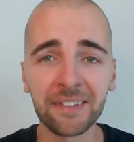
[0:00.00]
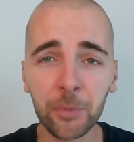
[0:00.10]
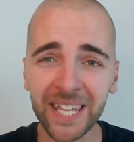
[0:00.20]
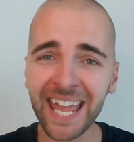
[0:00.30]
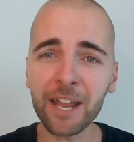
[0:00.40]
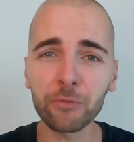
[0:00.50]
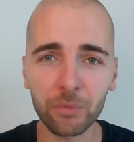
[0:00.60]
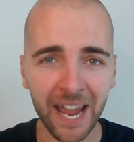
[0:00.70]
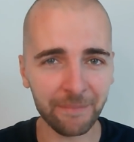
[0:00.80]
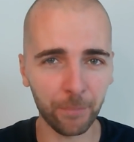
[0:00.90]
So we can't
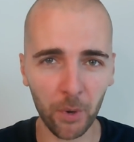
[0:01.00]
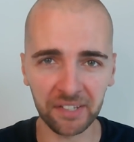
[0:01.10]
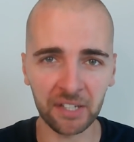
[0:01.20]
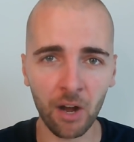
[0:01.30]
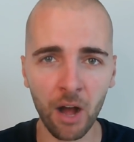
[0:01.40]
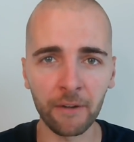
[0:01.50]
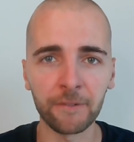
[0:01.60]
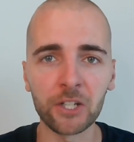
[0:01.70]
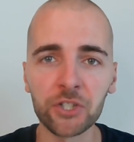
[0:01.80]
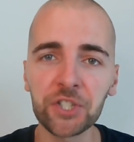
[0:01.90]
write Boise
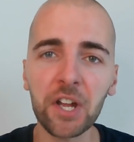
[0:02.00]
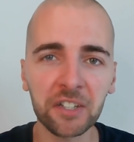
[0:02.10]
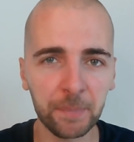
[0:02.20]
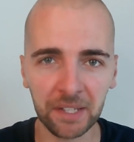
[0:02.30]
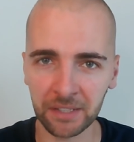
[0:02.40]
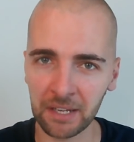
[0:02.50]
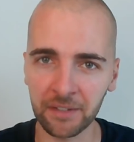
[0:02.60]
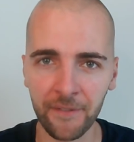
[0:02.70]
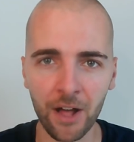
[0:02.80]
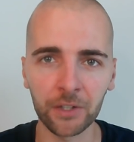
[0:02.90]
off just because it has
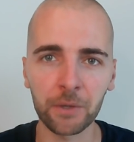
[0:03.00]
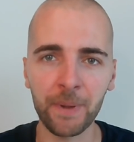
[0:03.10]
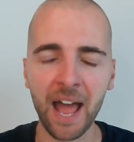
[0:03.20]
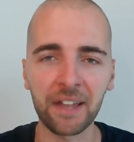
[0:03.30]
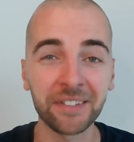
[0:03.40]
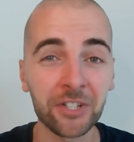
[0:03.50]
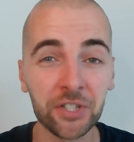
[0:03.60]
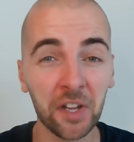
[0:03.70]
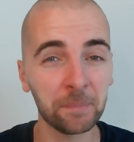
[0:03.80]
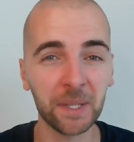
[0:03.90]
a volatile past and
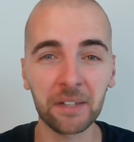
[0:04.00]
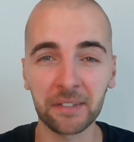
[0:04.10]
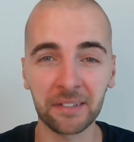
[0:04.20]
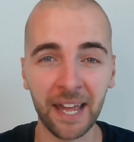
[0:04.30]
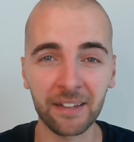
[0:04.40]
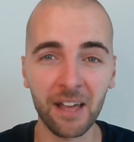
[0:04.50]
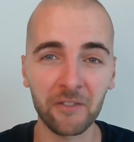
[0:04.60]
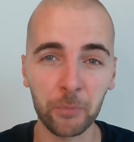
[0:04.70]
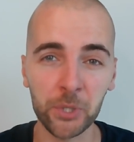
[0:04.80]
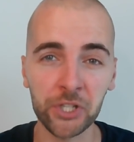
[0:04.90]
just because it's had a lot
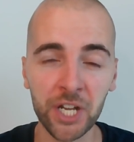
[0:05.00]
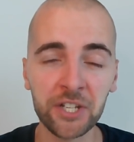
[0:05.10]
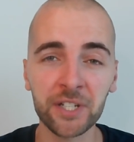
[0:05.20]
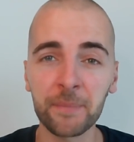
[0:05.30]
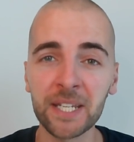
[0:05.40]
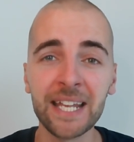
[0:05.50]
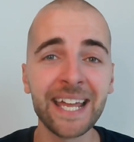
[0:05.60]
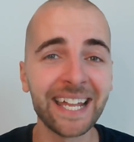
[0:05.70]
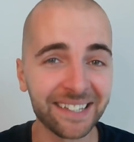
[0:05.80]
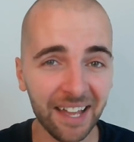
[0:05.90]
of appreciation. I mean,
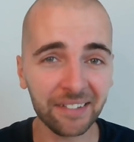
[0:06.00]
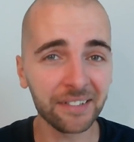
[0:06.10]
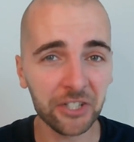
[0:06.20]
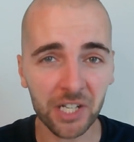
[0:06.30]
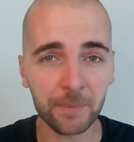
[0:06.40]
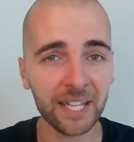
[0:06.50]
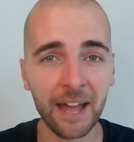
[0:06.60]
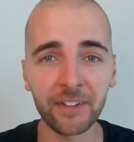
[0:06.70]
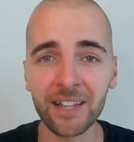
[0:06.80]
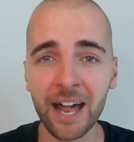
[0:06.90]
it does legitimately
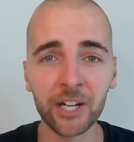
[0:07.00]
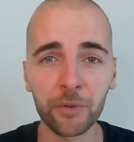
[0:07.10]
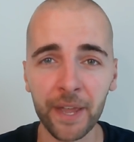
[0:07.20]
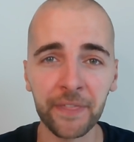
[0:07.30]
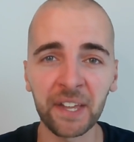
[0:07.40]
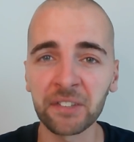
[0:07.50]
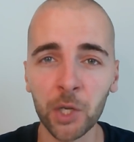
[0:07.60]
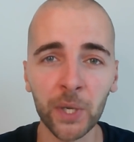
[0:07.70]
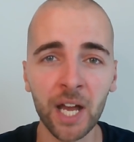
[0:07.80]
have a lot of great things going